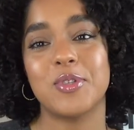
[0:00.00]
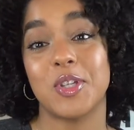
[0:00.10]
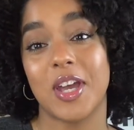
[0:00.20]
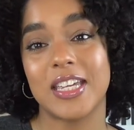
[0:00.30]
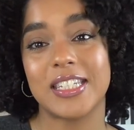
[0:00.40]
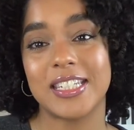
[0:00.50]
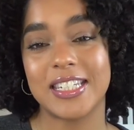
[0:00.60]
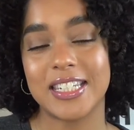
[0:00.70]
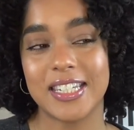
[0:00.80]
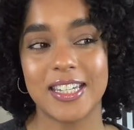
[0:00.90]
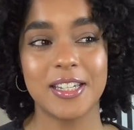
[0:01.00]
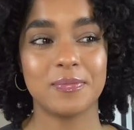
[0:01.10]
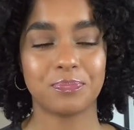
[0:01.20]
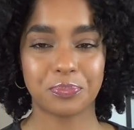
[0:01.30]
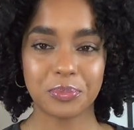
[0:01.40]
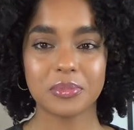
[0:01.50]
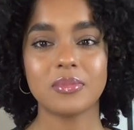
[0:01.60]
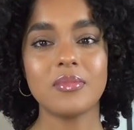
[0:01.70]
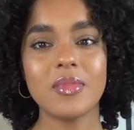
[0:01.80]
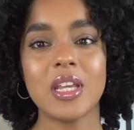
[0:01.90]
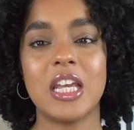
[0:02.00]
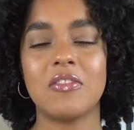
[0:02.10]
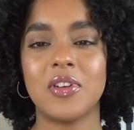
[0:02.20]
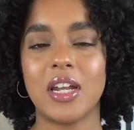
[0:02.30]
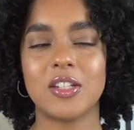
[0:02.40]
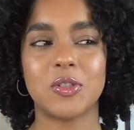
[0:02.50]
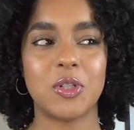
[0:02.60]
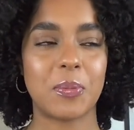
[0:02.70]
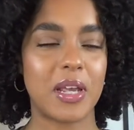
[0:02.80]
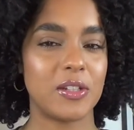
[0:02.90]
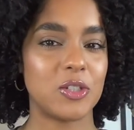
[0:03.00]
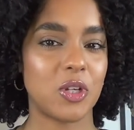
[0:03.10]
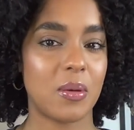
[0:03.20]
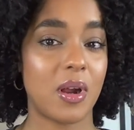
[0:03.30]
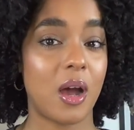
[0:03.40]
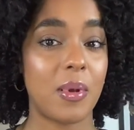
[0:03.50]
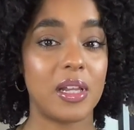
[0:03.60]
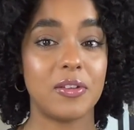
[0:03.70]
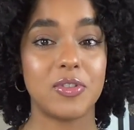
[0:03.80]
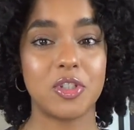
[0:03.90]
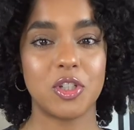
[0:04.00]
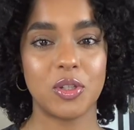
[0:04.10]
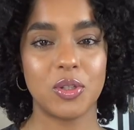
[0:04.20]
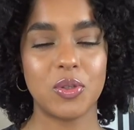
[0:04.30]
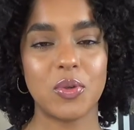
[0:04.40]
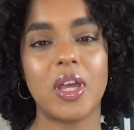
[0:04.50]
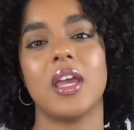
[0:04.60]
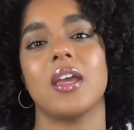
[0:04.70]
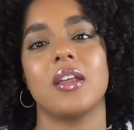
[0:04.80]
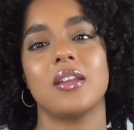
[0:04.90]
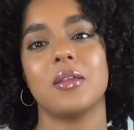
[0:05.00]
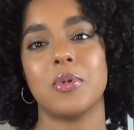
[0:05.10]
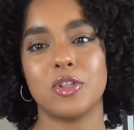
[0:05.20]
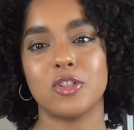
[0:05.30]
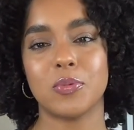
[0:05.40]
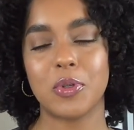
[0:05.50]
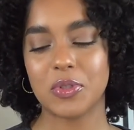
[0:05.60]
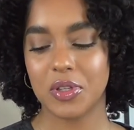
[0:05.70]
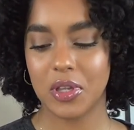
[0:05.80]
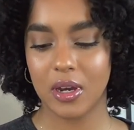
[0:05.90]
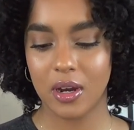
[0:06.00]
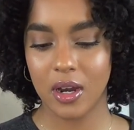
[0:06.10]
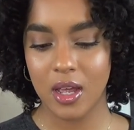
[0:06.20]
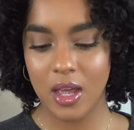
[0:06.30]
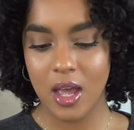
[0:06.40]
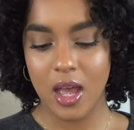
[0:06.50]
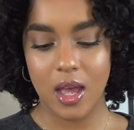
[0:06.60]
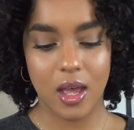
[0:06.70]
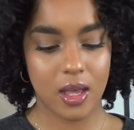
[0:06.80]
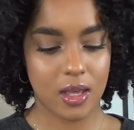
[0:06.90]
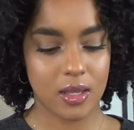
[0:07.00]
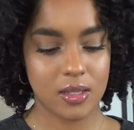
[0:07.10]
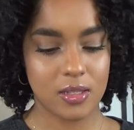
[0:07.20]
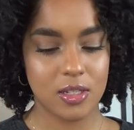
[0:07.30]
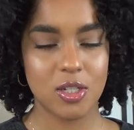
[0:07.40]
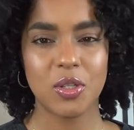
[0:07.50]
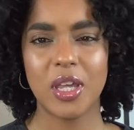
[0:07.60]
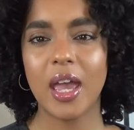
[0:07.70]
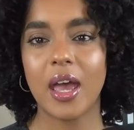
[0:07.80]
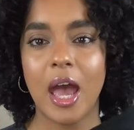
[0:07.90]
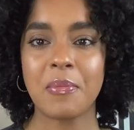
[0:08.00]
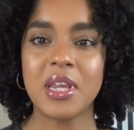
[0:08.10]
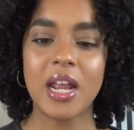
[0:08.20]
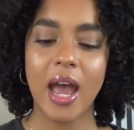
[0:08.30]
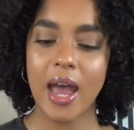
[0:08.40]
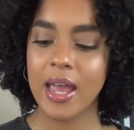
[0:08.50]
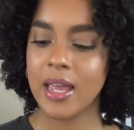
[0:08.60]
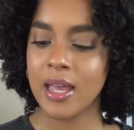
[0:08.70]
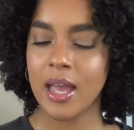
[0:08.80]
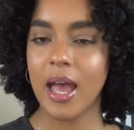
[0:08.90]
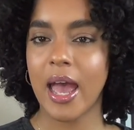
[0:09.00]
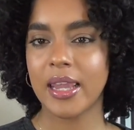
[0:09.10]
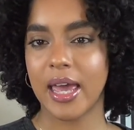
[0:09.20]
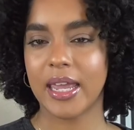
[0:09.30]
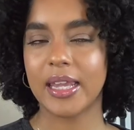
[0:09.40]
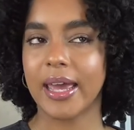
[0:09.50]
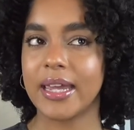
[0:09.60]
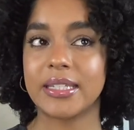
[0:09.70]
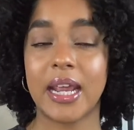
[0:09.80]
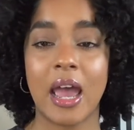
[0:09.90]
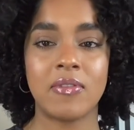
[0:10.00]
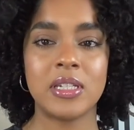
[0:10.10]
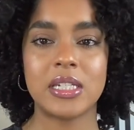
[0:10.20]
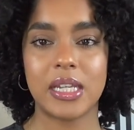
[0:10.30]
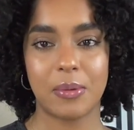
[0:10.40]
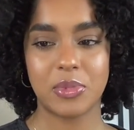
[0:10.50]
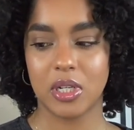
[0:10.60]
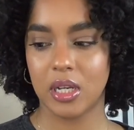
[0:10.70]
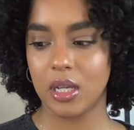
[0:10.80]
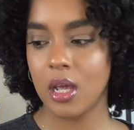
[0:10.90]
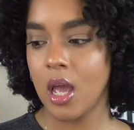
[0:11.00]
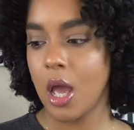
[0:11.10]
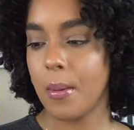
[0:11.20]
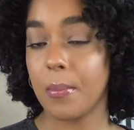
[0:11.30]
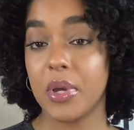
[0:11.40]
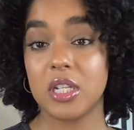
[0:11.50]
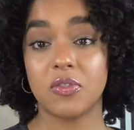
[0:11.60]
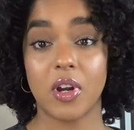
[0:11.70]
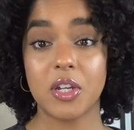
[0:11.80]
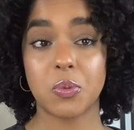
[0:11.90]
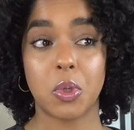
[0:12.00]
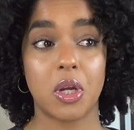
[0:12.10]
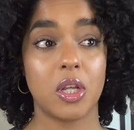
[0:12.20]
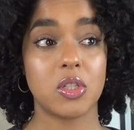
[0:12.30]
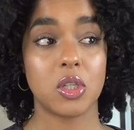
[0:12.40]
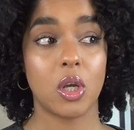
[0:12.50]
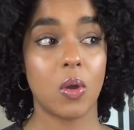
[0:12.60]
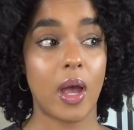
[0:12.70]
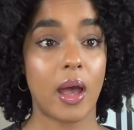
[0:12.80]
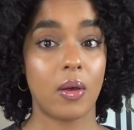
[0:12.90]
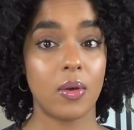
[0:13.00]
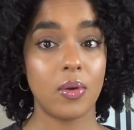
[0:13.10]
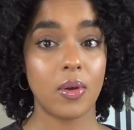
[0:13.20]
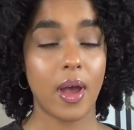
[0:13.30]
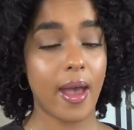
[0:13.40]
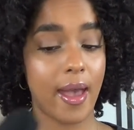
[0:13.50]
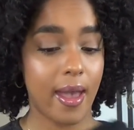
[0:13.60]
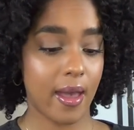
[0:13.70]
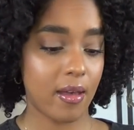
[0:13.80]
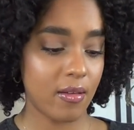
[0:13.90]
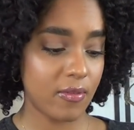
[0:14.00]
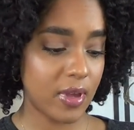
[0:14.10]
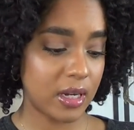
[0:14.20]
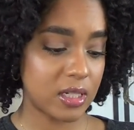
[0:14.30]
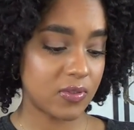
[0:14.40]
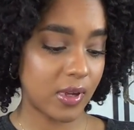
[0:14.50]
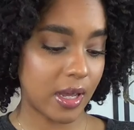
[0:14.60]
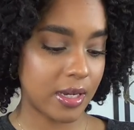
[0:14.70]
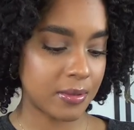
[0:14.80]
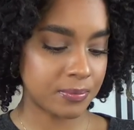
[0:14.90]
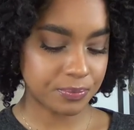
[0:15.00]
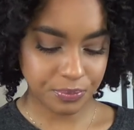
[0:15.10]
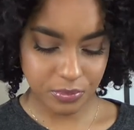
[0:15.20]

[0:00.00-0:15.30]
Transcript: so you guys can see. If not, just go to my Instagram and all my loves too and the pictures posted there. Uh, so yeah i mean i i like it like i said i haven't slept in it but as far as wearing it to go out i have and it's fine